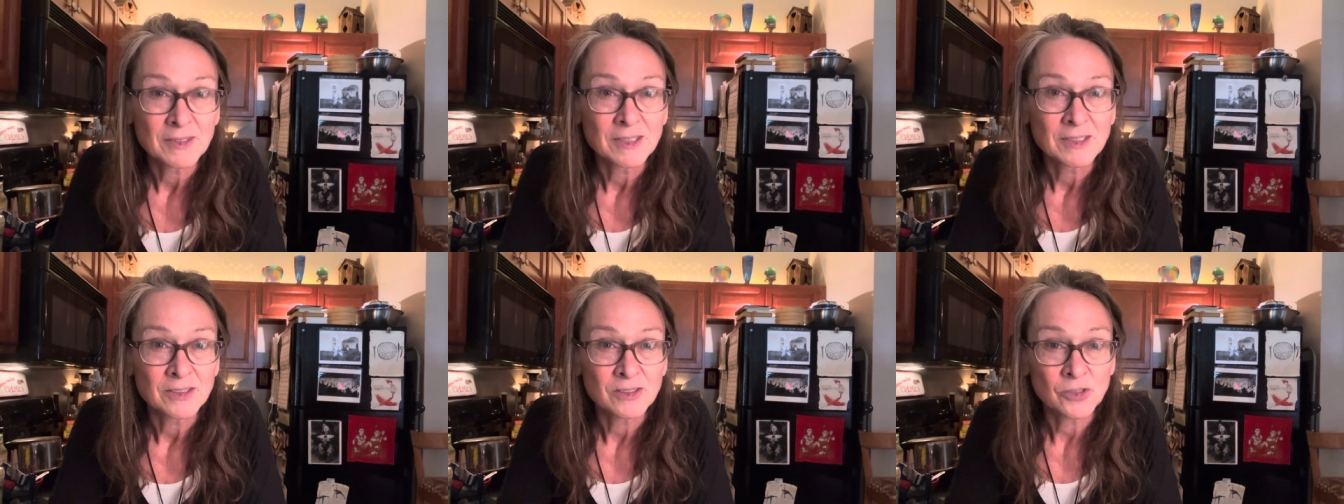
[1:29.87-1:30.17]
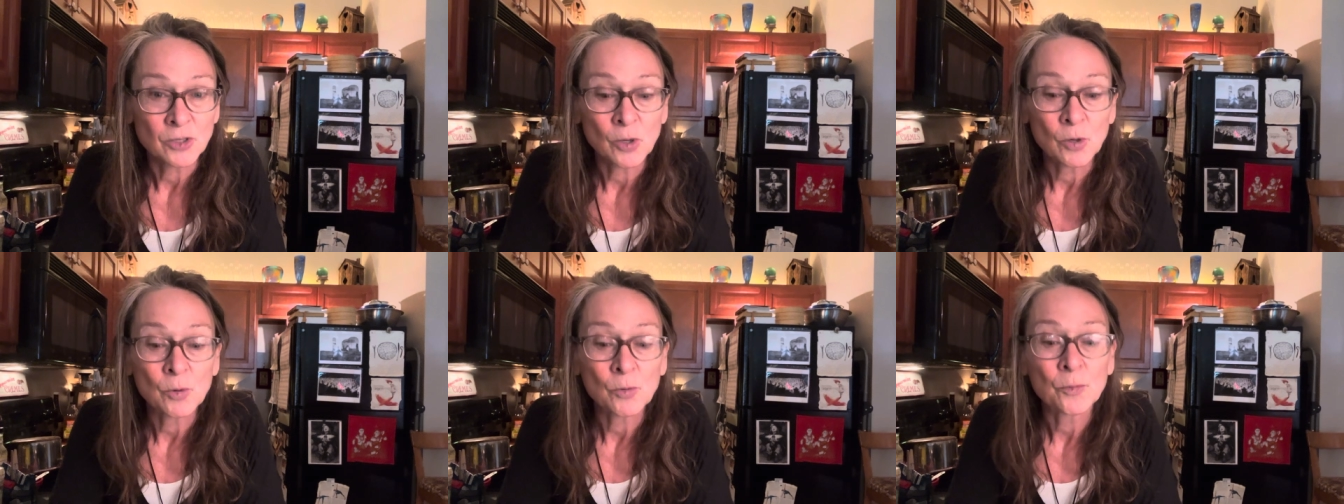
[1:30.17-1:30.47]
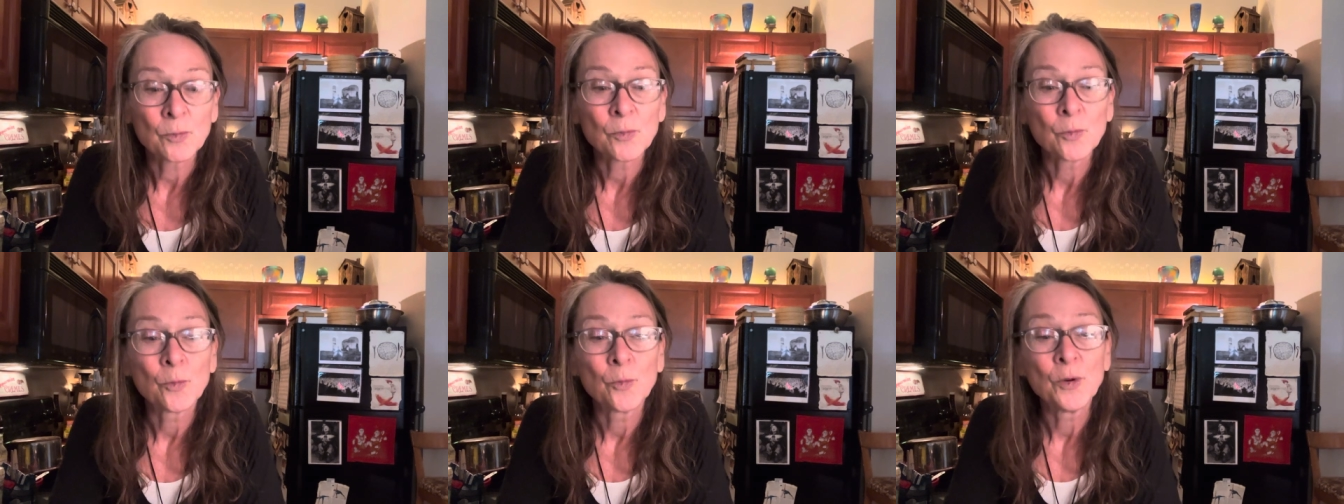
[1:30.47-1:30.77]
So
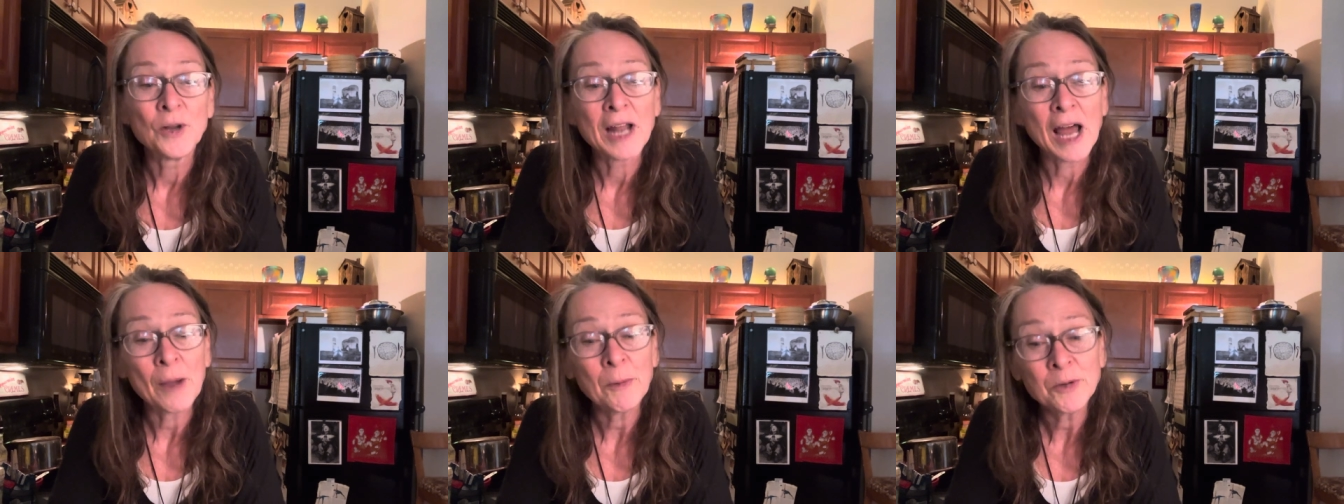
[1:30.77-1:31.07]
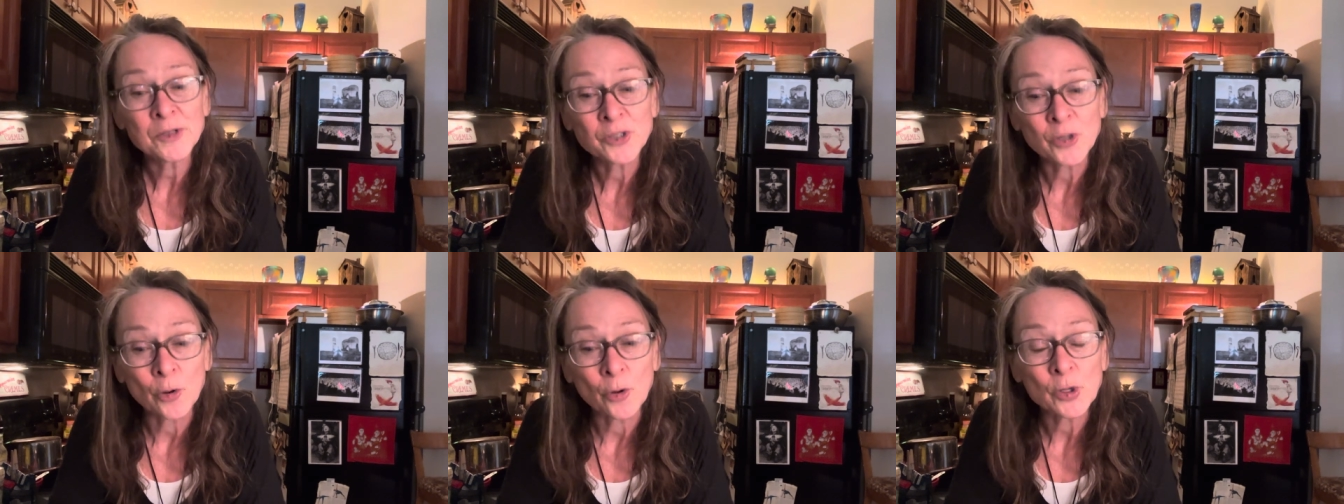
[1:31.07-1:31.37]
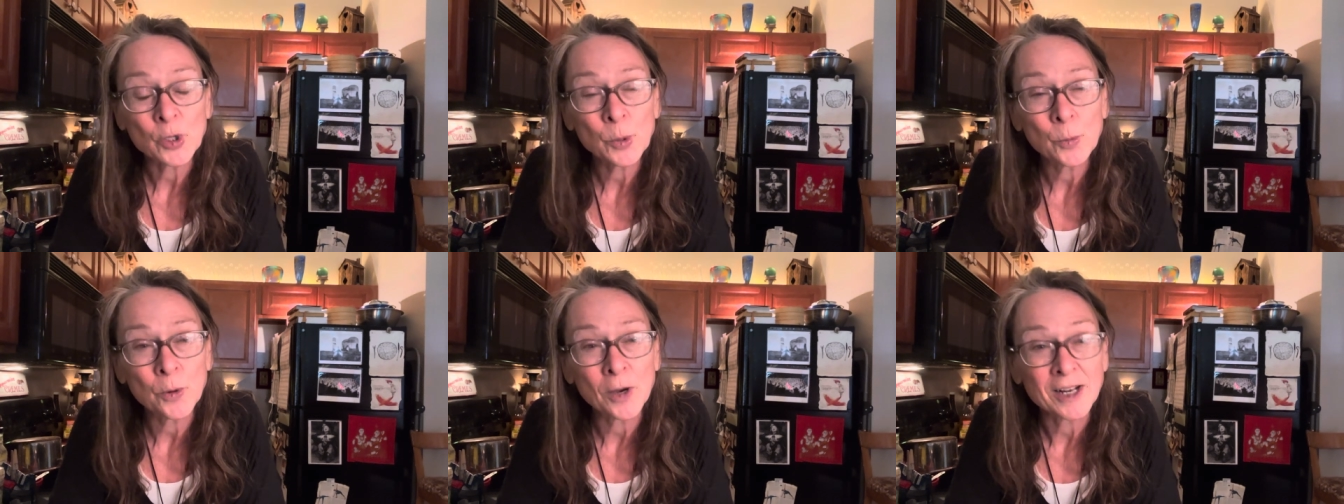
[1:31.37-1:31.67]
when I was the
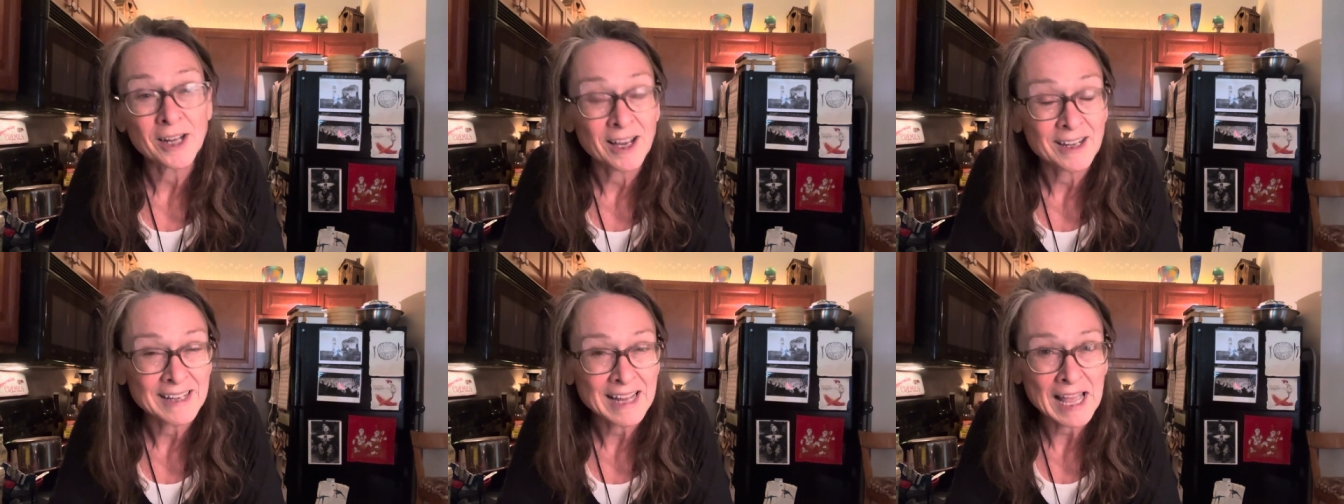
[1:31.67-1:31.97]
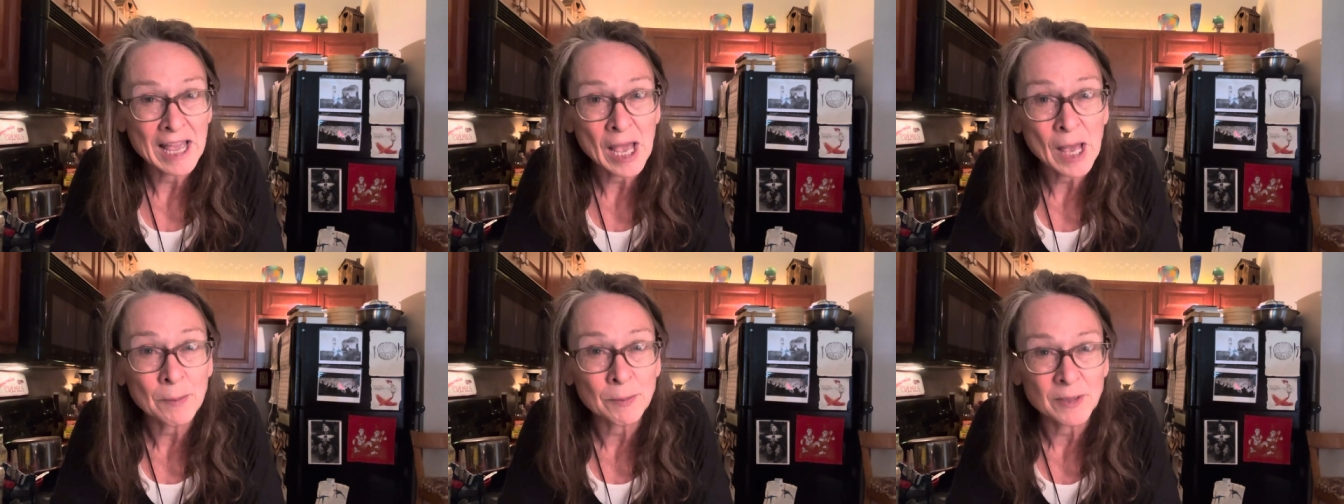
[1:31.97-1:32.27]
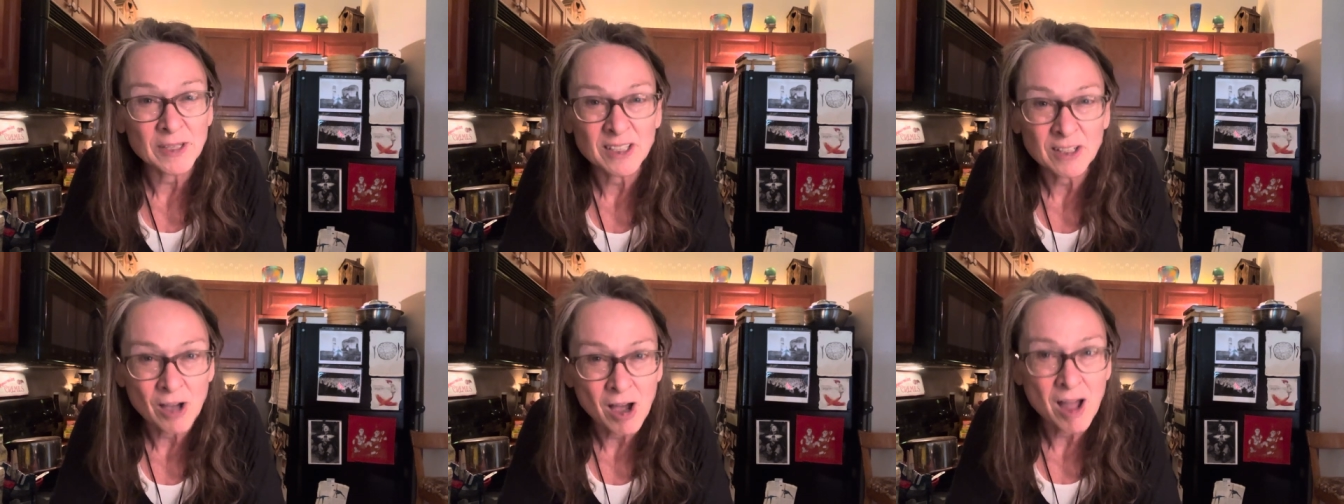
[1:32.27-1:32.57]
only one
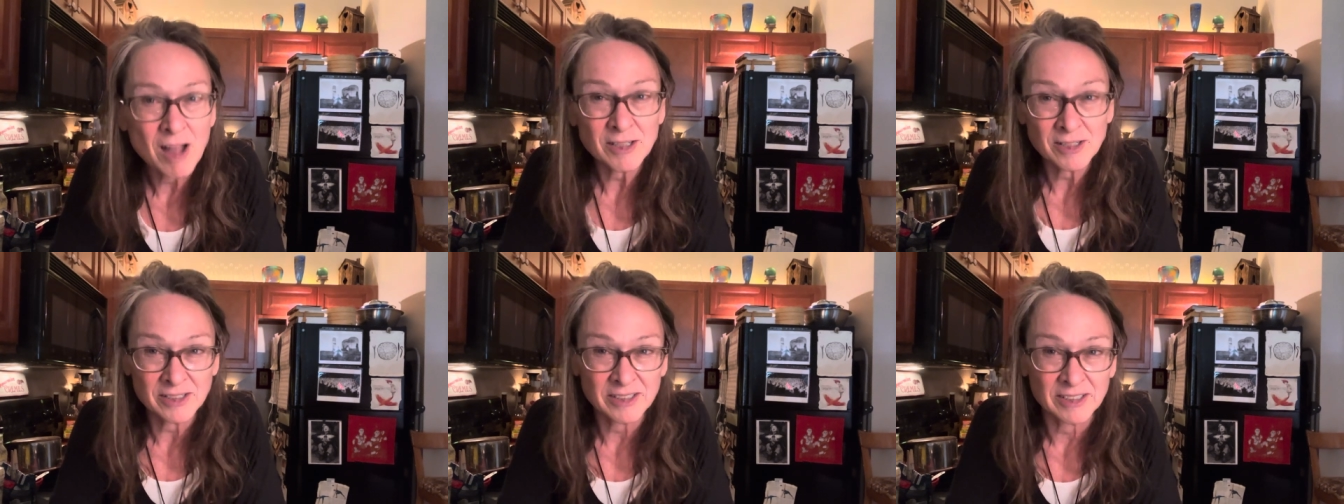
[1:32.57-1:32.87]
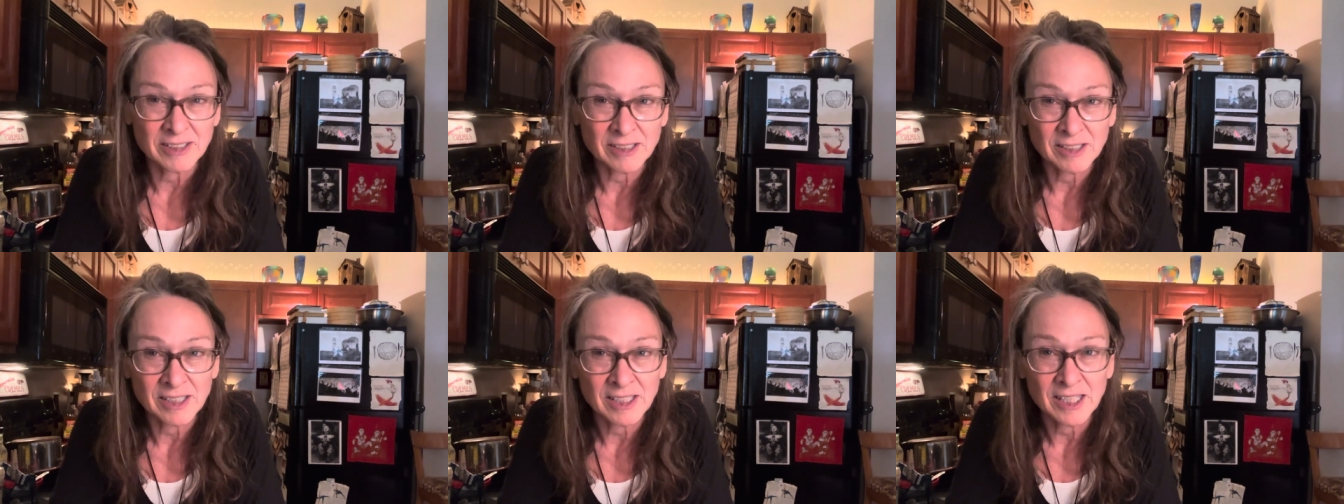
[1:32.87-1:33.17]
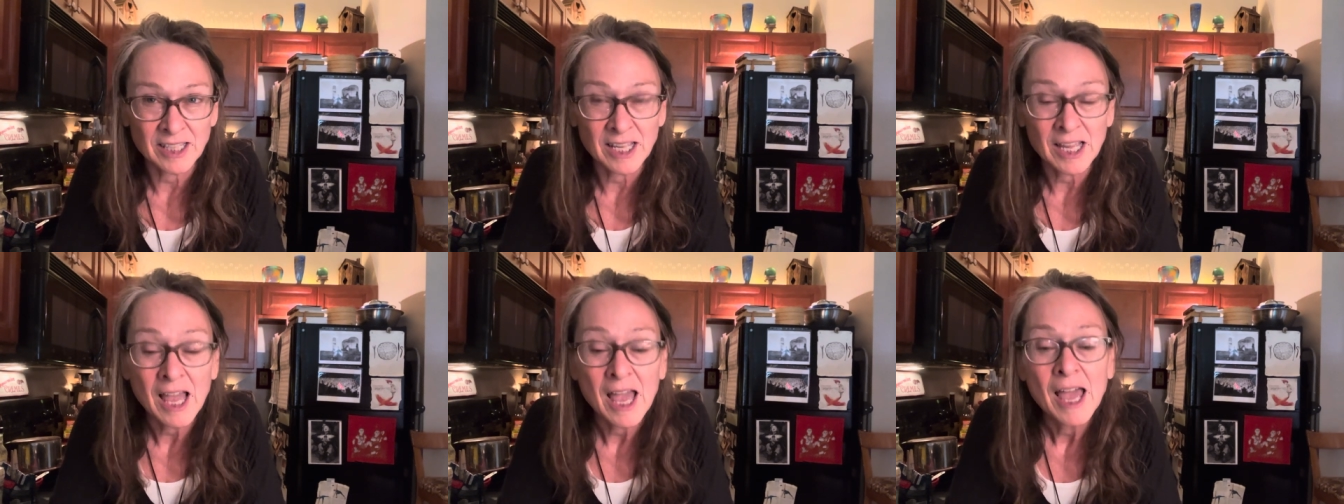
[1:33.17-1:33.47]
unhappy
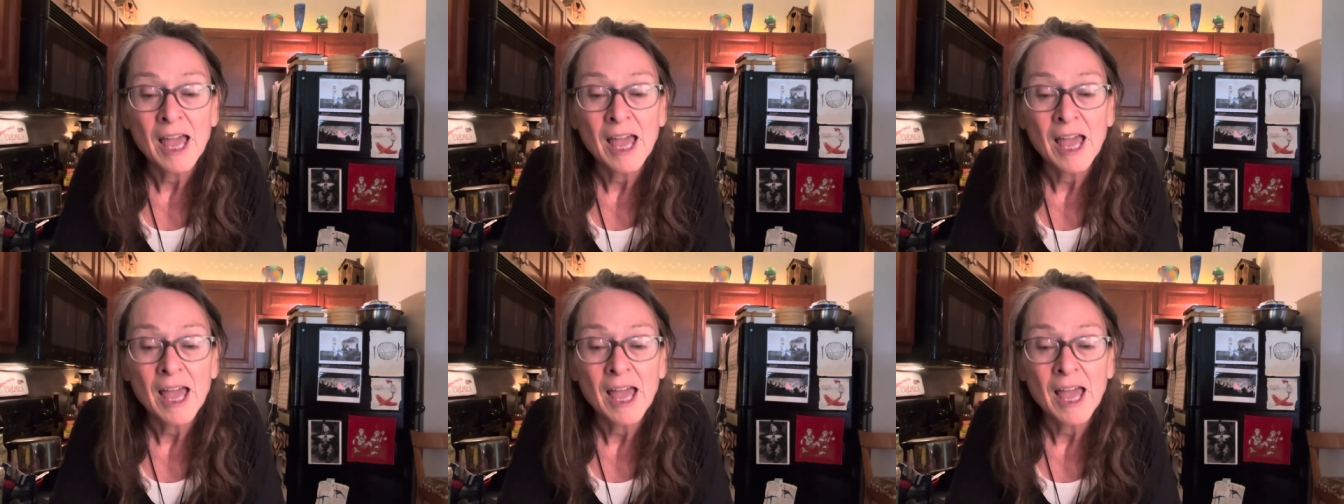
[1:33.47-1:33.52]
constantly,